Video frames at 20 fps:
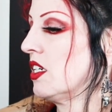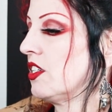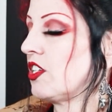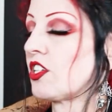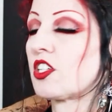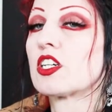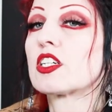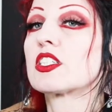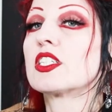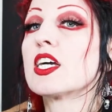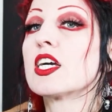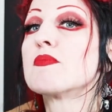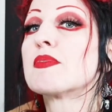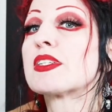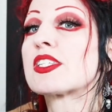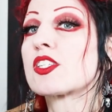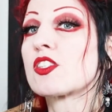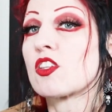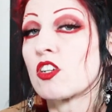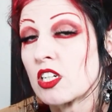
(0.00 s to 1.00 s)
your cook time
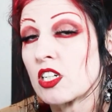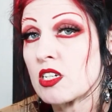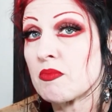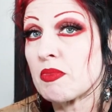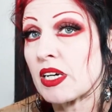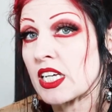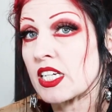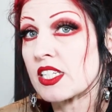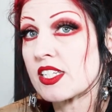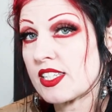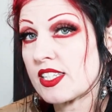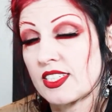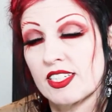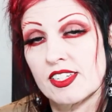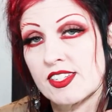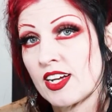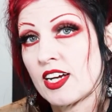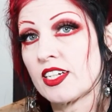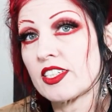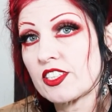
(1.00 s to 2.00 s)
is 30 minutes. That
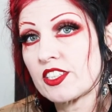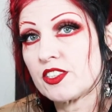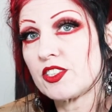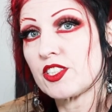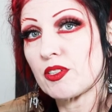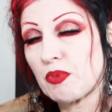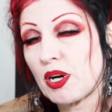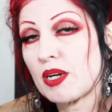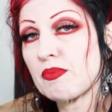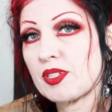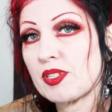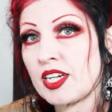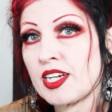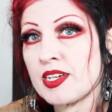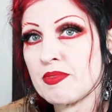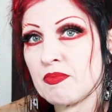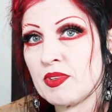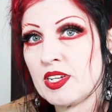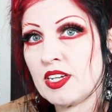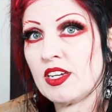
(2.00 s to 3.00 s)
does not include your prep
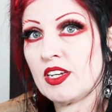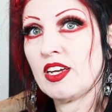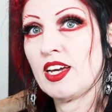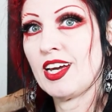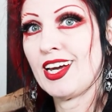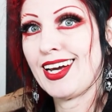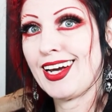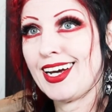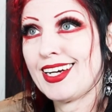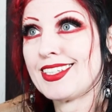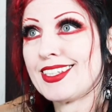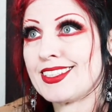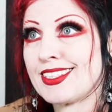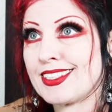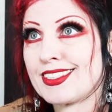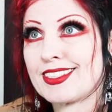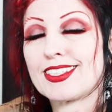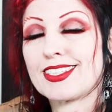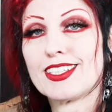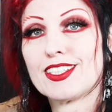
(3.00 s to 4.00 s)
time. add
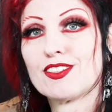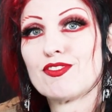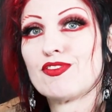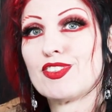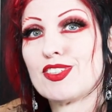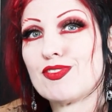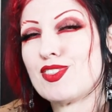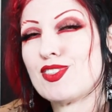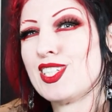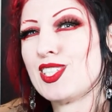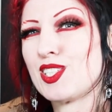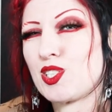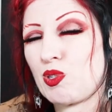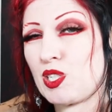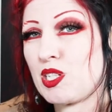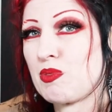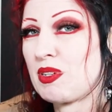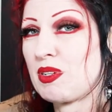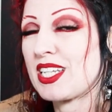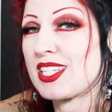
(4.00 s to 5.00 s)
another good
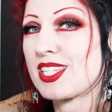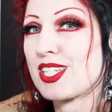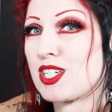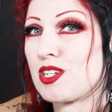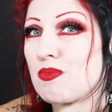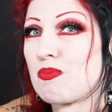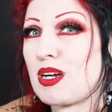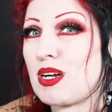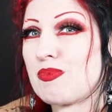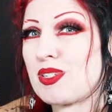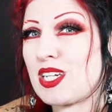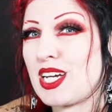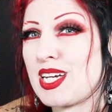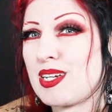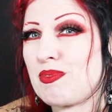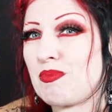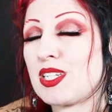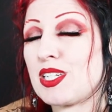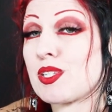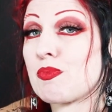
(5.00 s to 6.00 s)
15-20 minutes to your prep
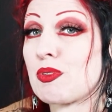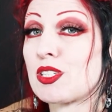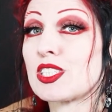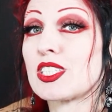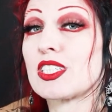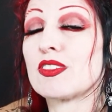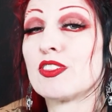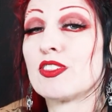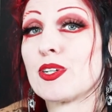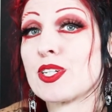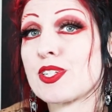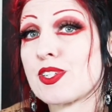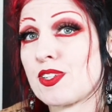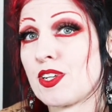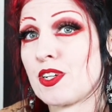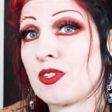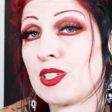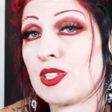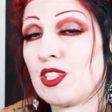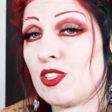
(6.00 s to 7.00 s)
time, especially if you are
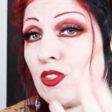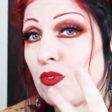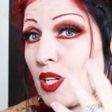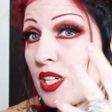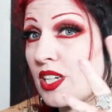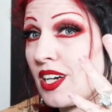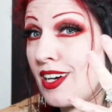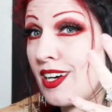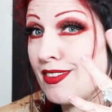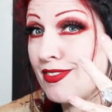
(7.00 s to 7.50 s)
slow and you don't want to cut